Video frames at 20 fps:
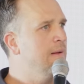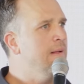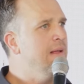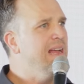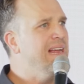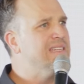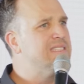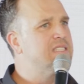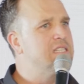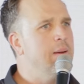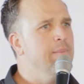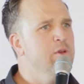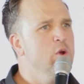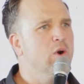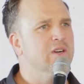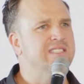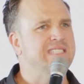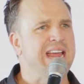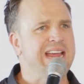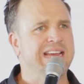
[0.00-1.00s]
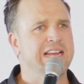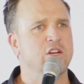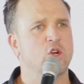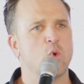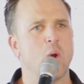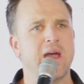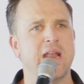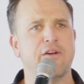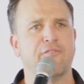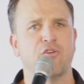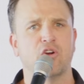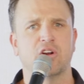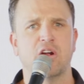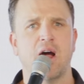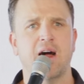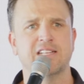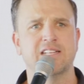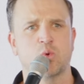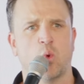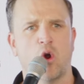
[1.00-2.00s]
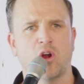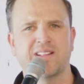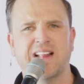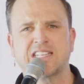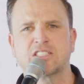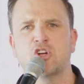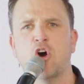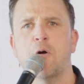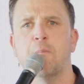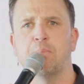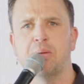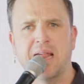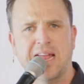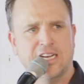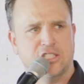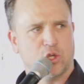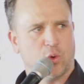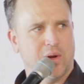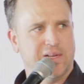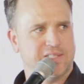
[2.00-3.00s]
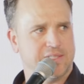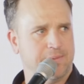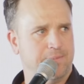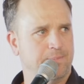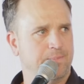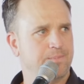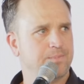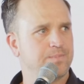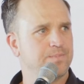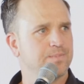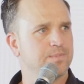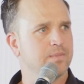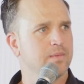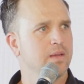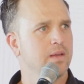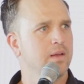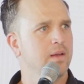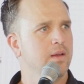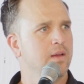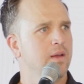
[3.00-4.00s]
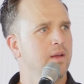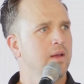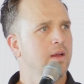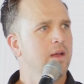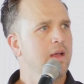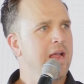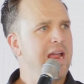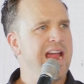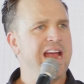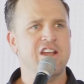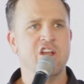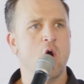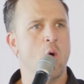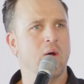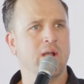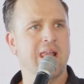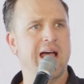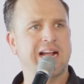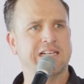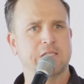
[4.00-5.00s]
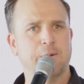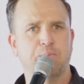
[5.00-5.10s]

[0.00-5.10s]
And some of you are taking credit for God's work. That's called plagiarism. And no one likes a